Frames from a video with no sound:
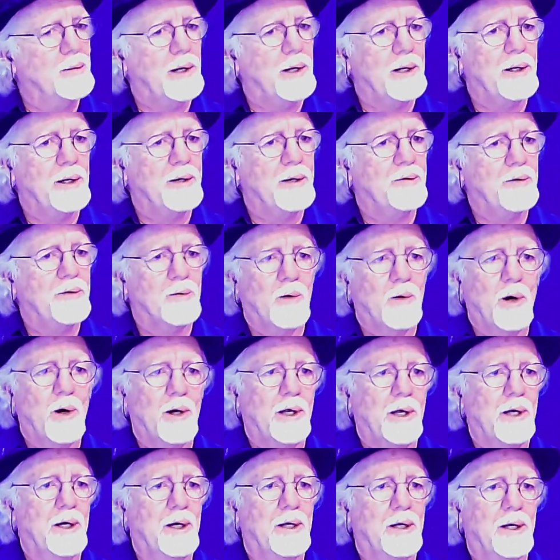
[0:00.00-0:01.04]
if you walk
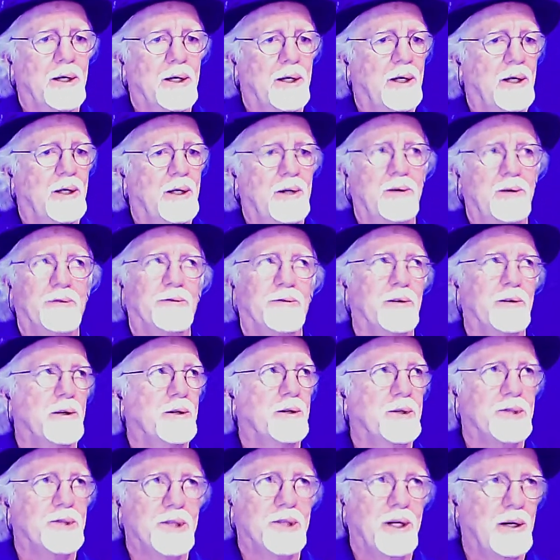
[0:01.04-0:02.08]
in and you're full of
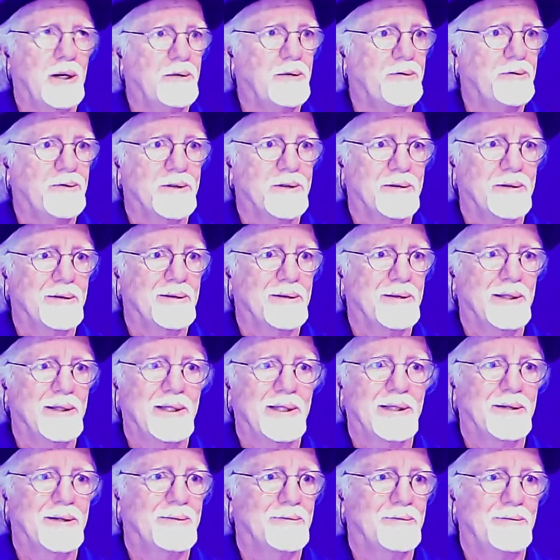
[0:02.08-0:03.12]
yourself
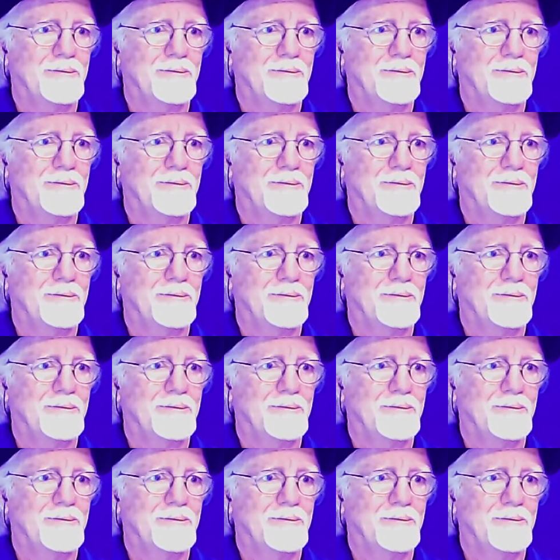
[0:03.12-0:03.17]
and